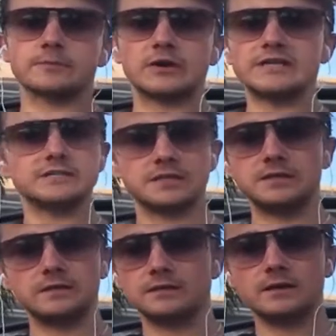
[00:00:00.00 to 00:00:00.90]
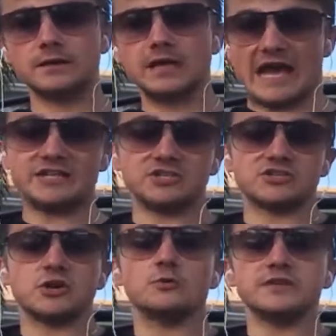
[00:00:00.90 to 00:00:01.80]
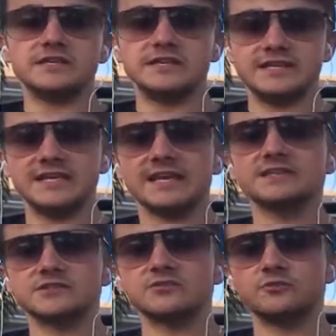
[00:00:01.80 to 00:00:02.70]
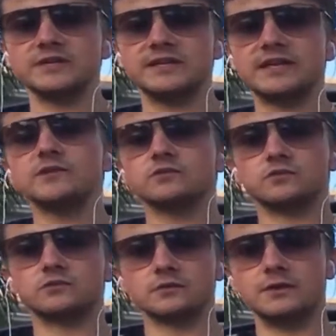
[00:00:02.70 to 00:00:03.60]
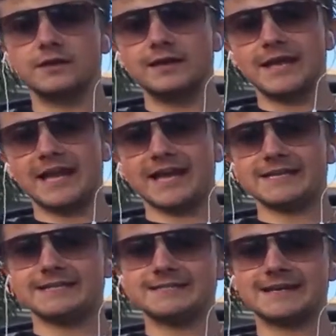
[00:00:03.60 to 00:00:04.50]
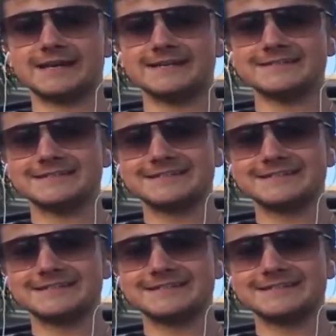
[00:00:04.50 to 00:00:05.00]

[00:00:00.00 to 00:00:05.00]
the present. I just know he is who he is. And, I